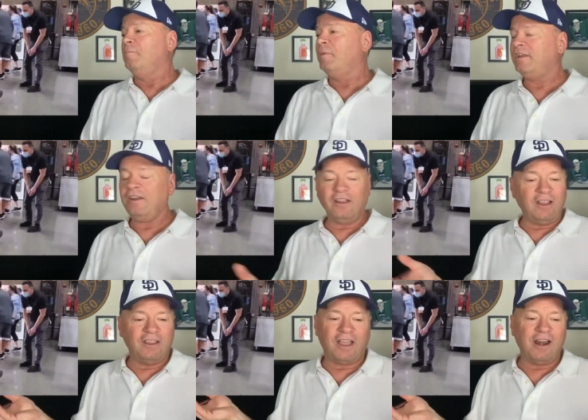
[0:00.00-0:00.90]
But you know,
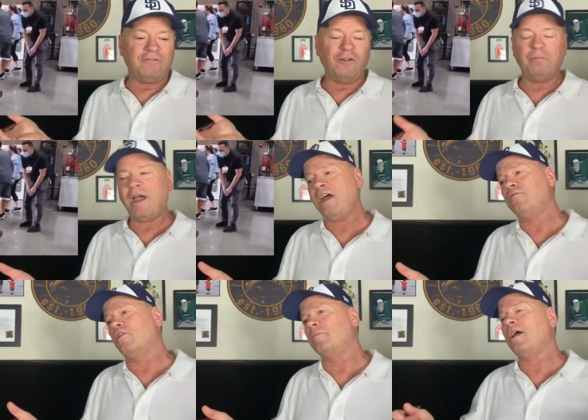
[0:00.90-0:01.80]
you gotta feel bad
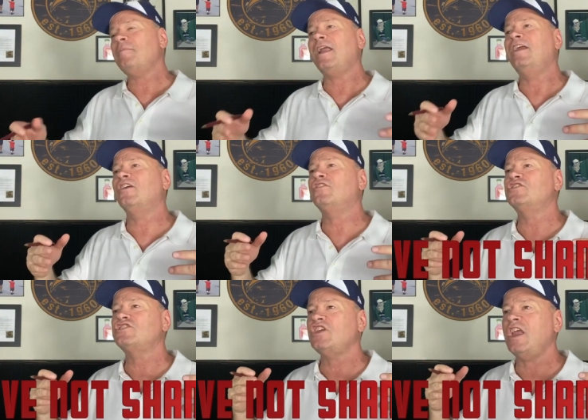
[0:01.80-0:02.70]
for them. And I'm not here to
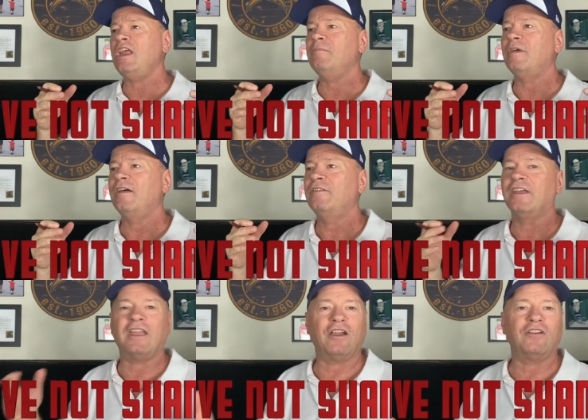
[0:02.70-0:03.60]
shame
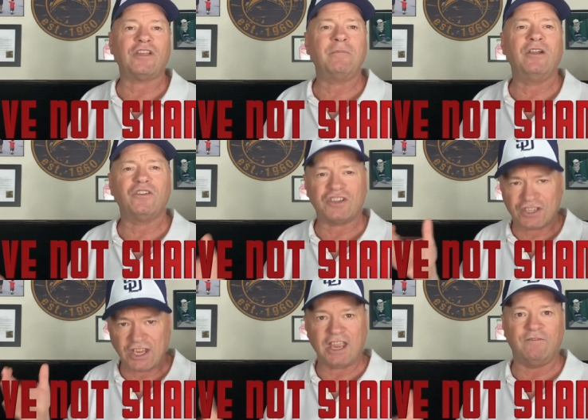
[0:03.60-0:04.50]
the Karens. I'm here to
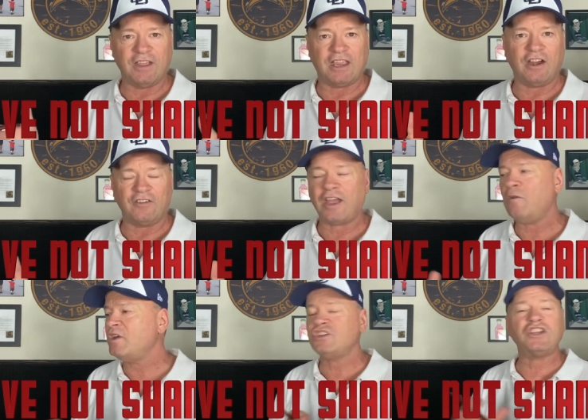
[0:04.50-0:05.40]
save the Karens. I
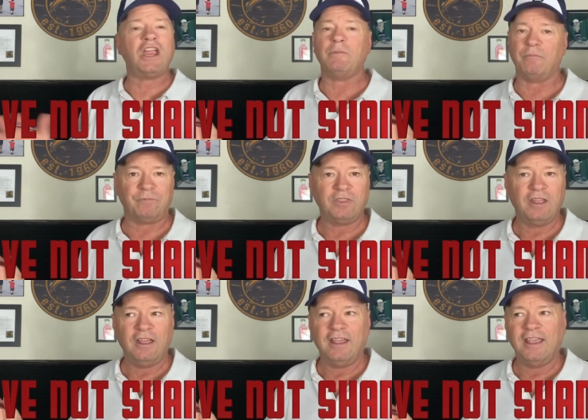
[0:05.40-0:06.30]
don't wanna shame them.
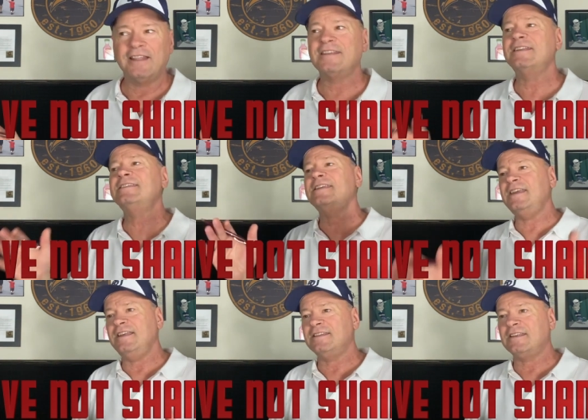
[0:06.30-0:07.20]
It's a
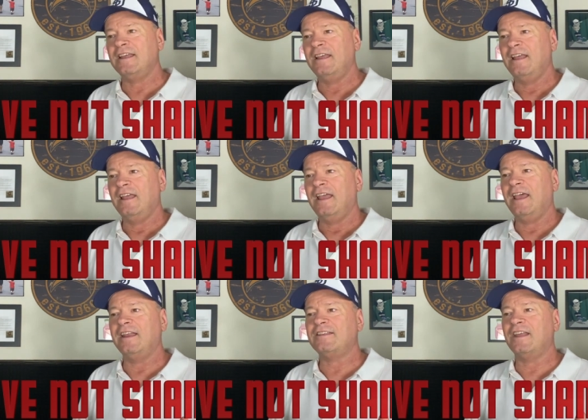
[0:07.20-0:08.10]
disease.
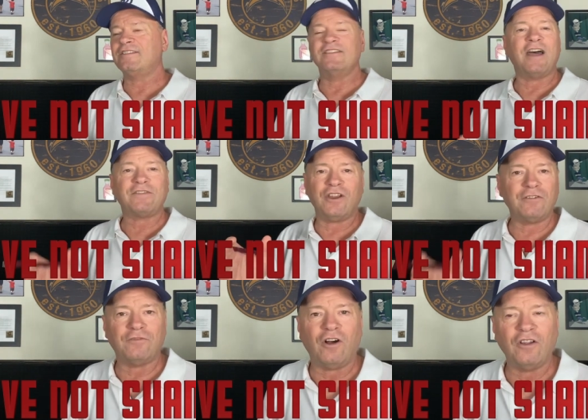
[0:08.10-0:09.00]
And it's not their
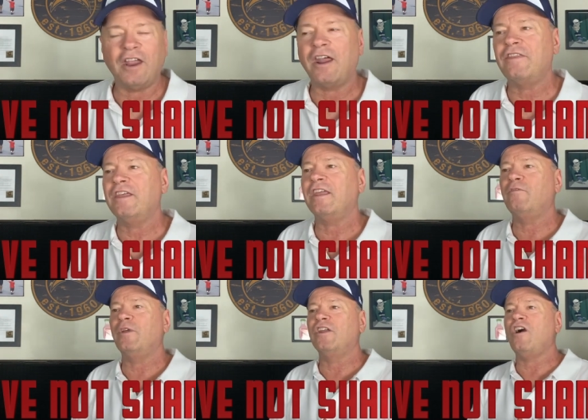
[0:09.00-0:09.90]
fault. And I think
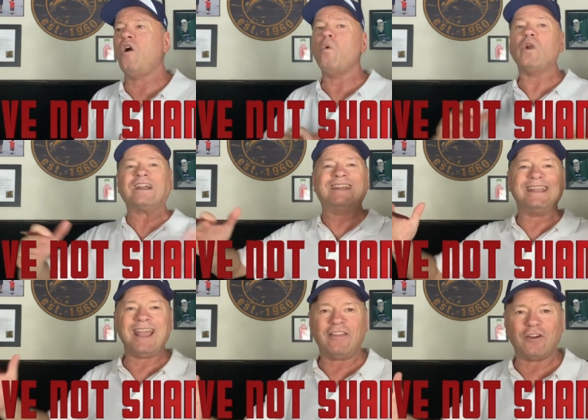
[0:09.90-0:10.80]
if we can all work
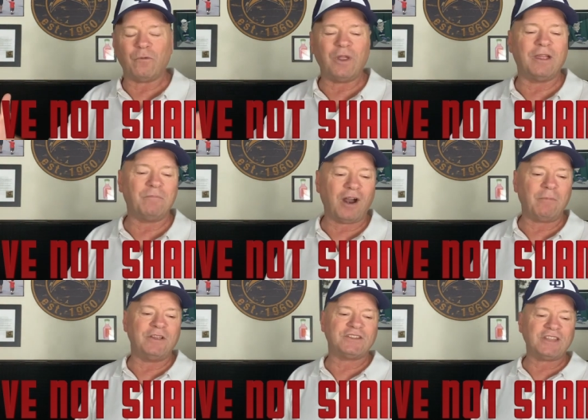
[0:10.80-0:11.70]
together, we can
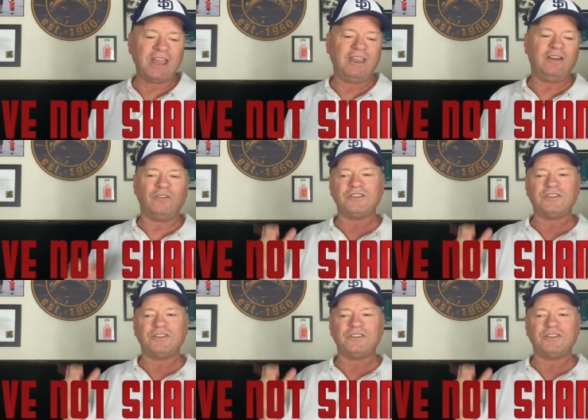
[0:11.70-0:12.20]
probably save